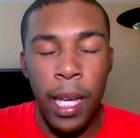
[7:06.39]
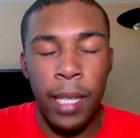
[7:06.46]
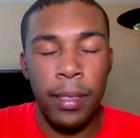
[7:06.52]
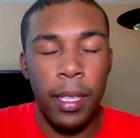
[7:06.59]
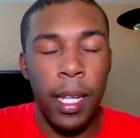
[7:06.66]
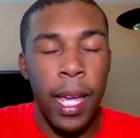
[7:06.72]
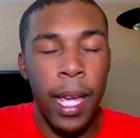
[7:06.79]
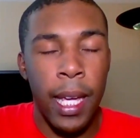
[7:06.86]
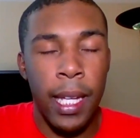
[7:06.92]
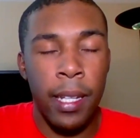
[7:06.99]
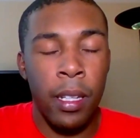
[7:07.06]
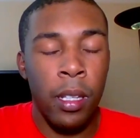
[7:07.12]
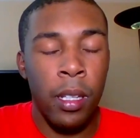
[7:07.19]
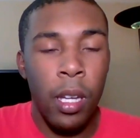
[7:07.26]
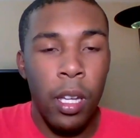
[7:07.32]
isn't
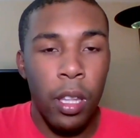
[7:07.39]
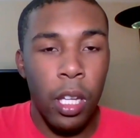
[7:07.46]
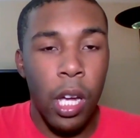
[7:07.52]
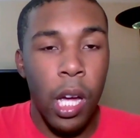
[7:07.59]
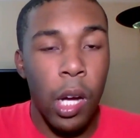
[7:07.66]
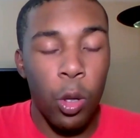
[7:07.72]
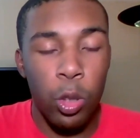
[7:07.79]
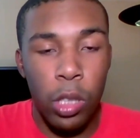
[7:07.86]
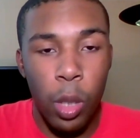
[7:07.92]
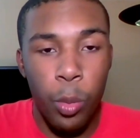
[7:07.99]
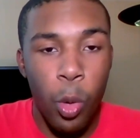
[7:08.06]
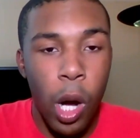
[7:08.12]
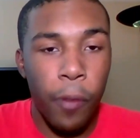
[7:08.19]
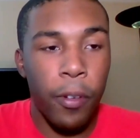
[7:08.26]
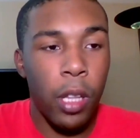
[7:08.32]
in the goggles
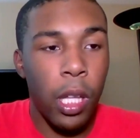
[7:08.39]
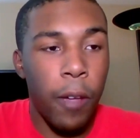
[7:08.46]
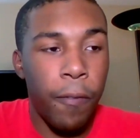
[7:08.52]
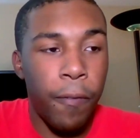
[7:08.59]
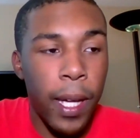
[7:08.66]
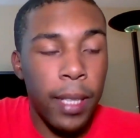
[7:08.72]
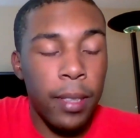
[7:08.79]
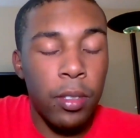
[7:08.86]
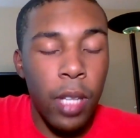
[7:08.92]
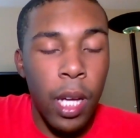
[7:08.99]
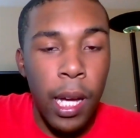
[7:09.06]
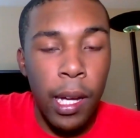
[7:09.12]
anymore after the events